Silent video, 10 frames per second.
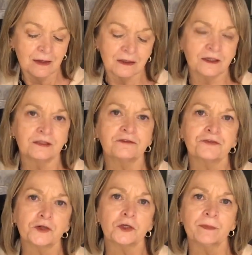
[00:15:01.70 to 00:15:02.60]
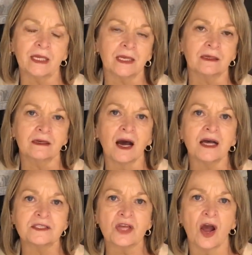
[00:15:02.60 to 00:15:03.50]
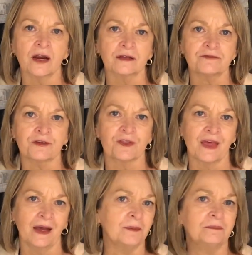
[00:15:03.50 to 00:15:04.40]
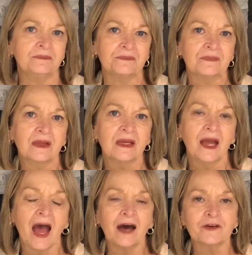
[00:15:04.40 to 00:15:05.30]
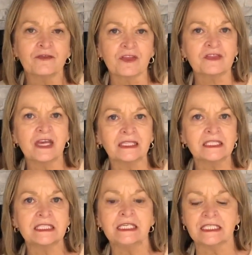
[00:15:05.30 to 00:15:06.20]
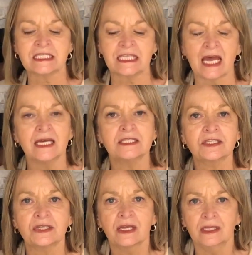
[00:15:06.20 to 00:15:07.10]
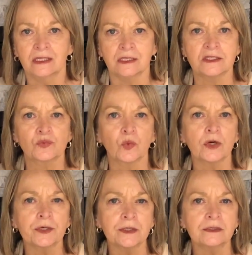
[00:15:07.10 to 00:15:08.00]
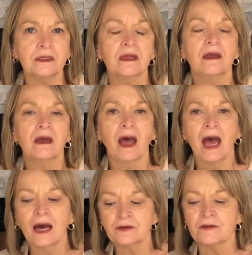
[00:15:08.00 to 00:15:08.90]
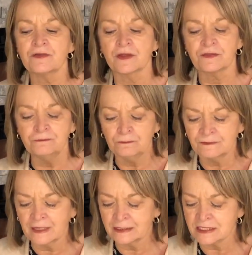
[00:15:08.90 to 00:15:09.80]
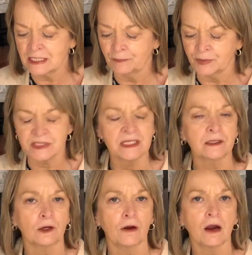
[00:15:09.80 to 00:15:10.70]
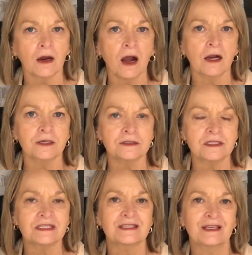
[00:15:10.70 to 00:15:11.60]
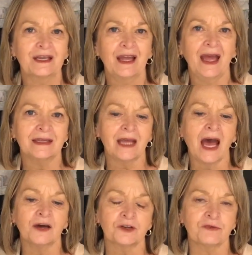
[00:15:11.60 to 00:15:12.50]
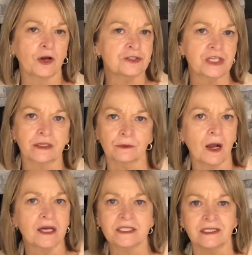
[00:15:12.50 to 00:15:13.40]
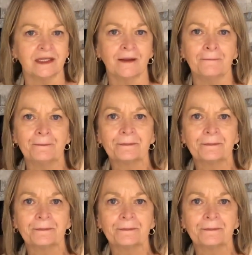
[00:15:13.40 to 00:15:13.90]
confirming God's heart for them out of the things he says in his word, out of the things he puts in our hearts and out of our generosity.